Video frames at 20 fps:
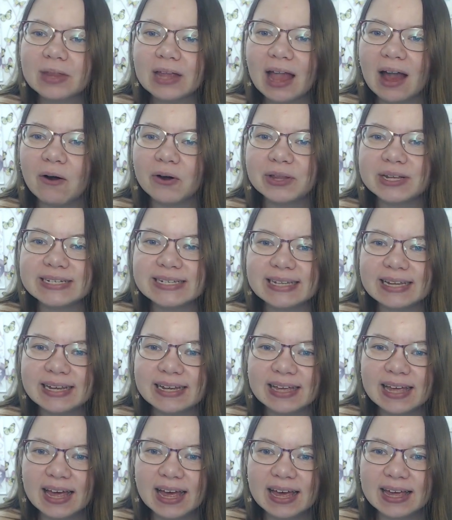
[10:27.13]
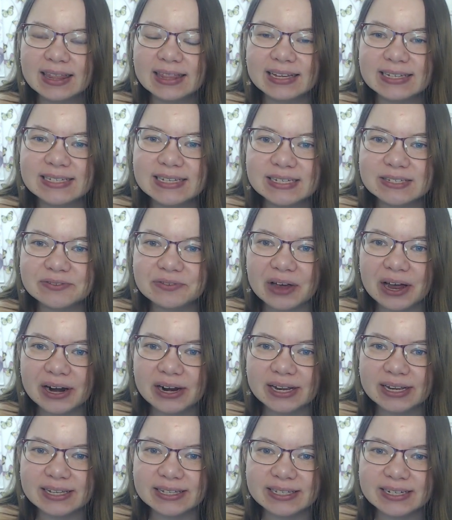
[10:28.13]
Honestly, this is
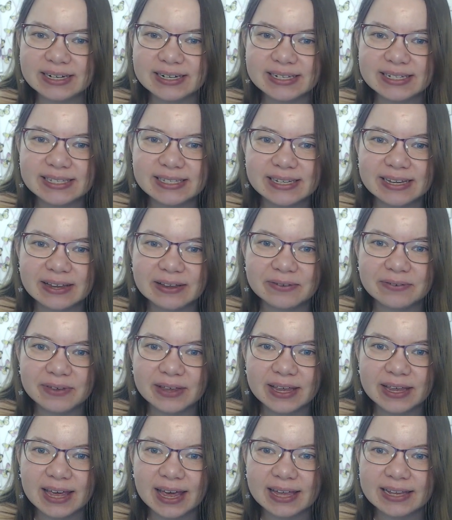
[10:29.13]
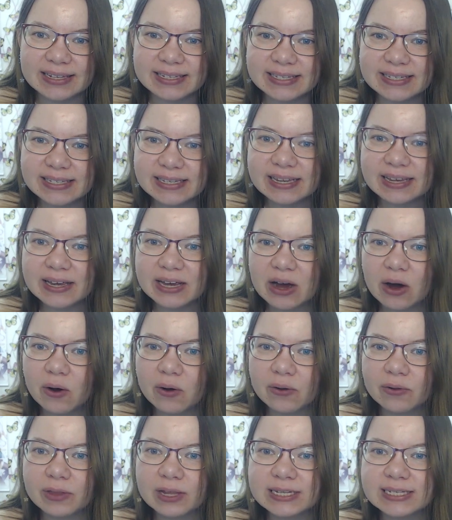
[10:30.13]
very interesting. We can see
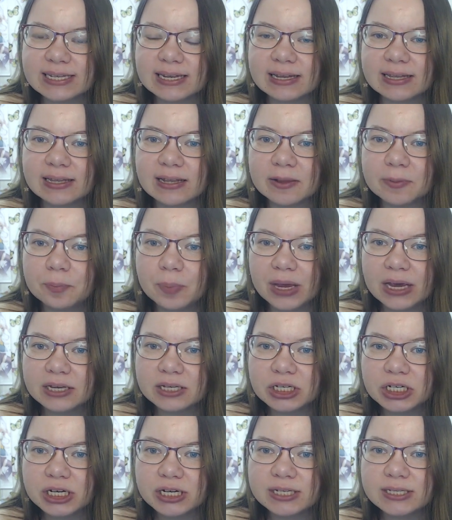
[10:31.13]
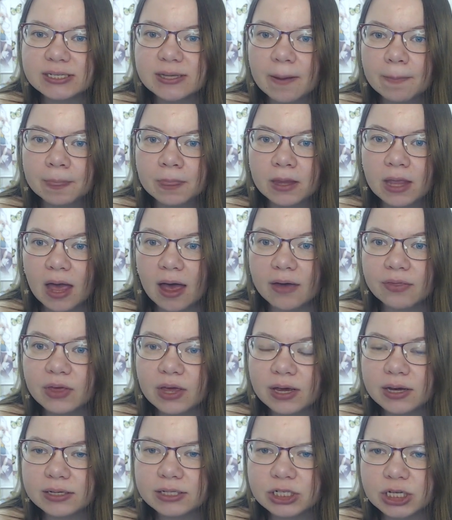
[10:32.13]
all these little pictures. Yeah, I
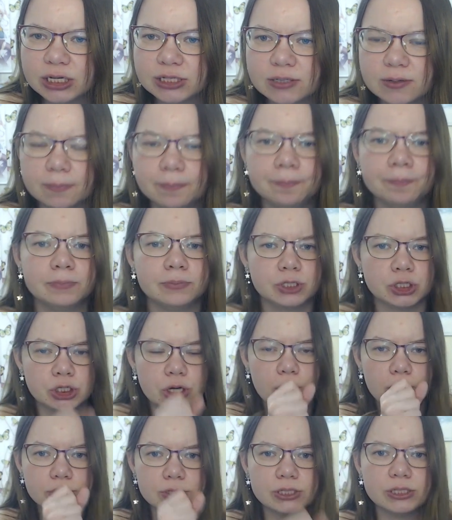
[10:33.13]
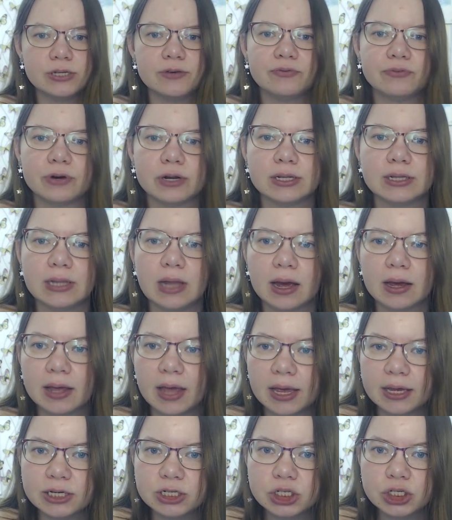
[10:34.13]
think it just shows different
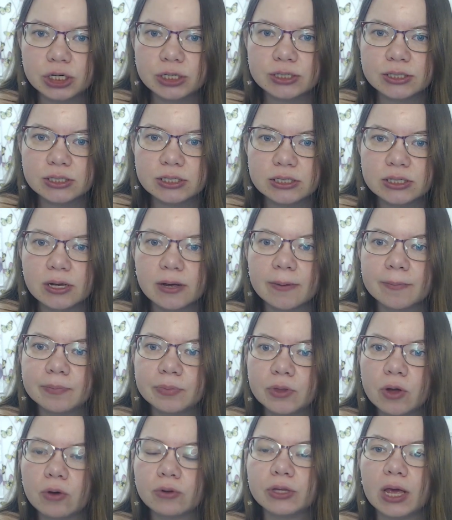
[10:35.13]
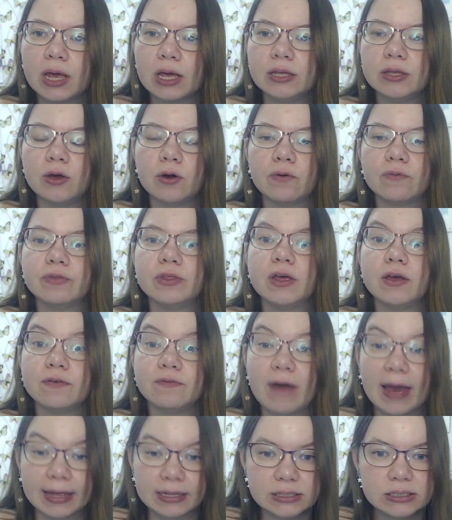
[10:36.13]
locations, not any of the
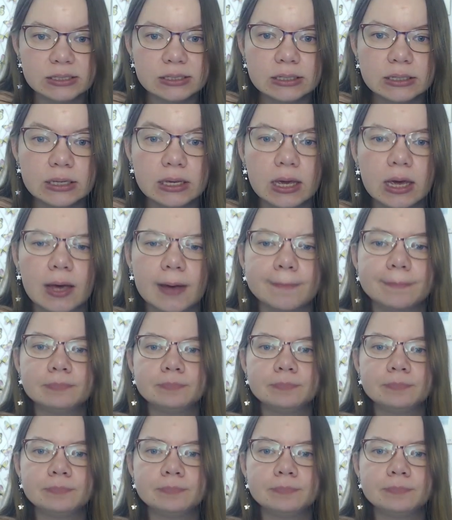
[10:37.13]
events here.